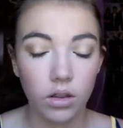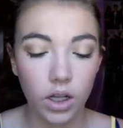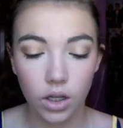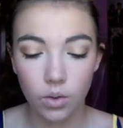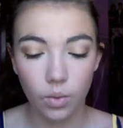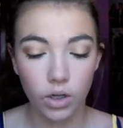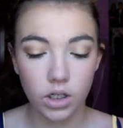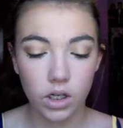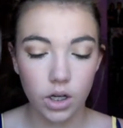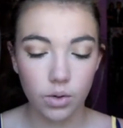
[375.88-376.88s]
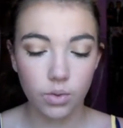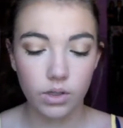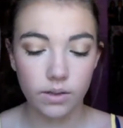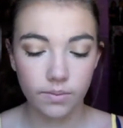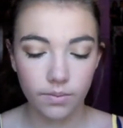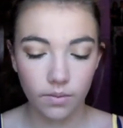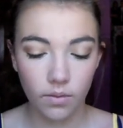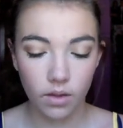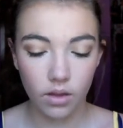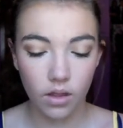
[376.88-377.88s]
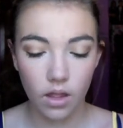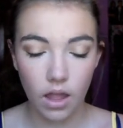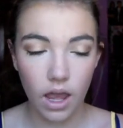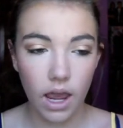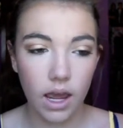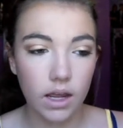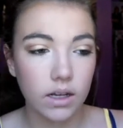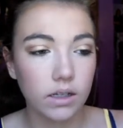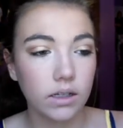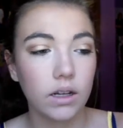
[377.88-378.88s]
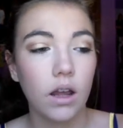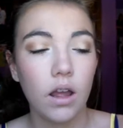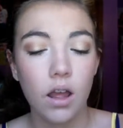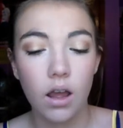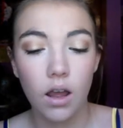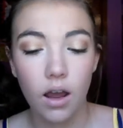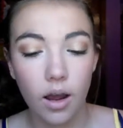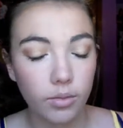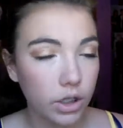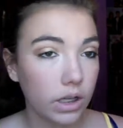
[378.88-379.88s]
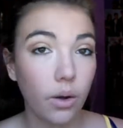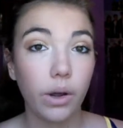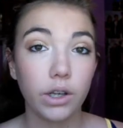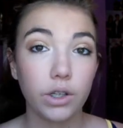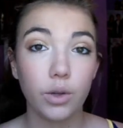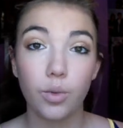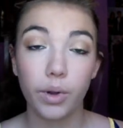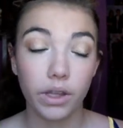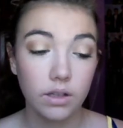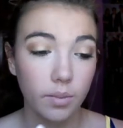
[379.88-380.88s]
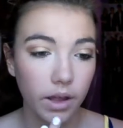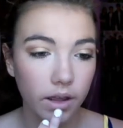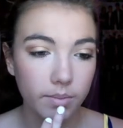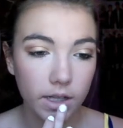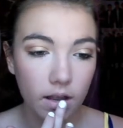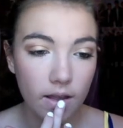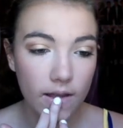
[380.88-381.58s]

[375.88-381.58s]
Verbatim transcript: that you want to use. And I'm just going to put this on my lips.